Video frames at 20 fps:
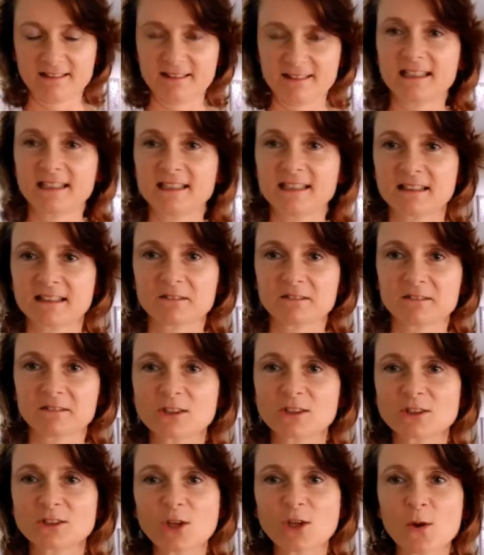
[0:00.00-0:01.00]
These are
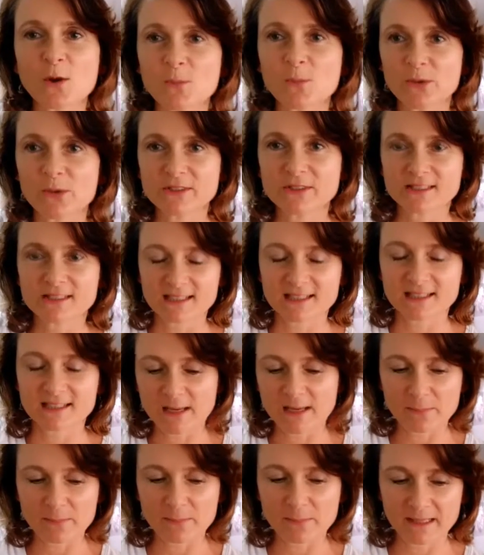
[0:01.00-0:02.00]
so moist and
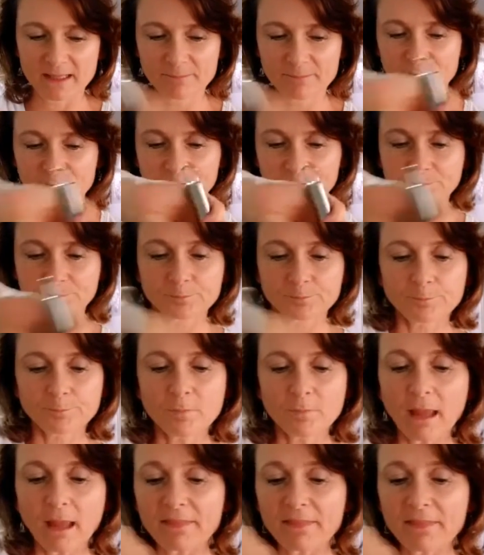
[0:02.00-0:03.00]
yummy,
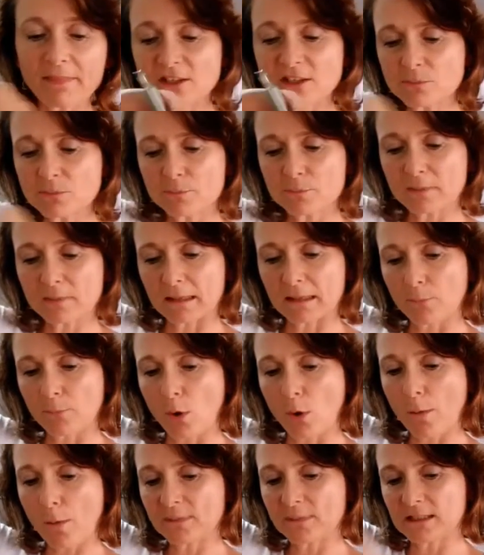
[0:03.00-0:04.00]
and they just get
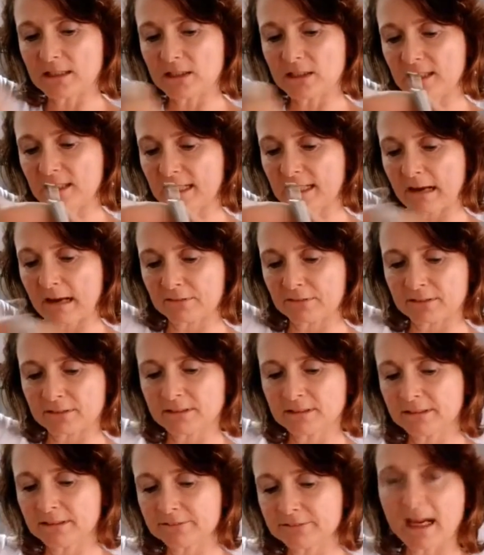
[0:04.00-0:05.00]
popped into the
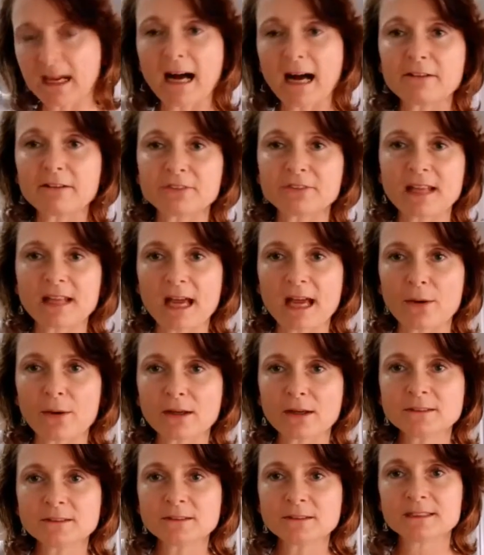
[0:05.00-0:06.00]
oven for half an
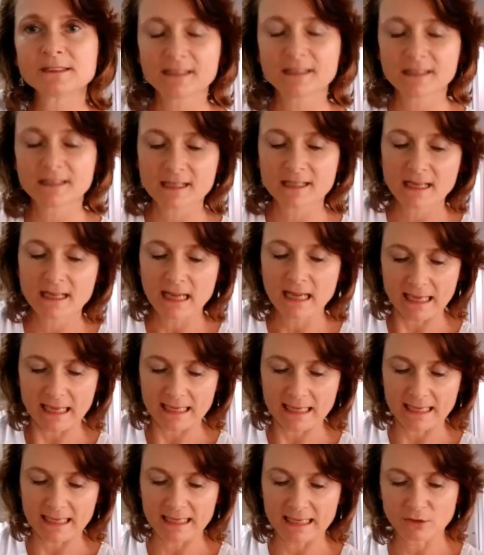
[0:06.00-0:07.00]
hour,
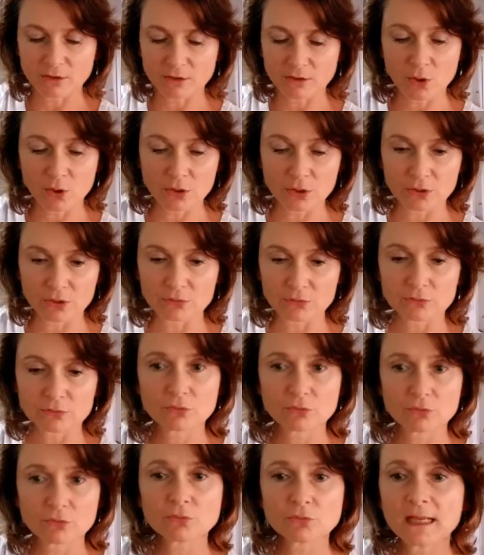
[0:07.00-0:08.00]
and on
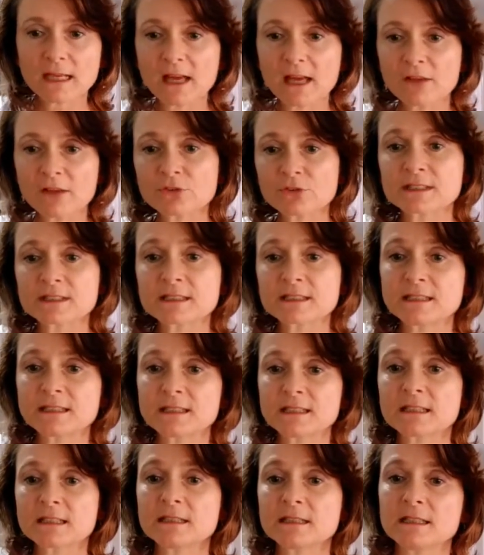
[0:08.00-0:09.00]

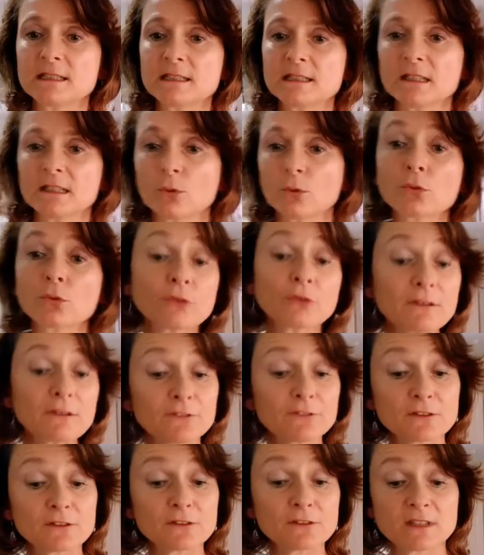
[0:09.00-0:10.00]
360 or
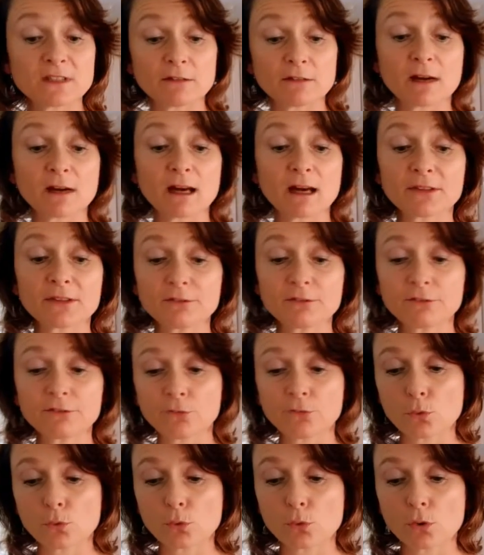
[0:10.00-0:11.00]
350 rather
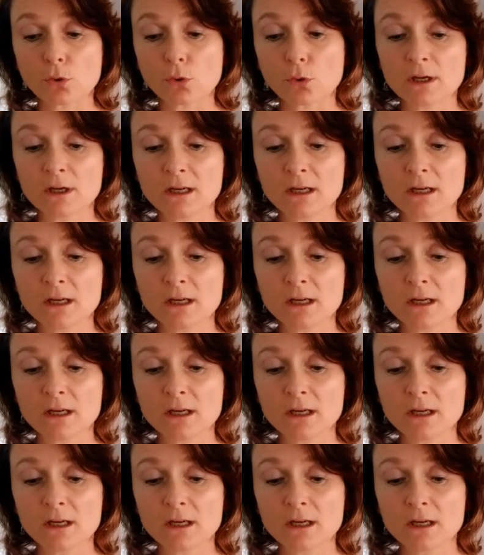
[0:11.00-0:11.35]
for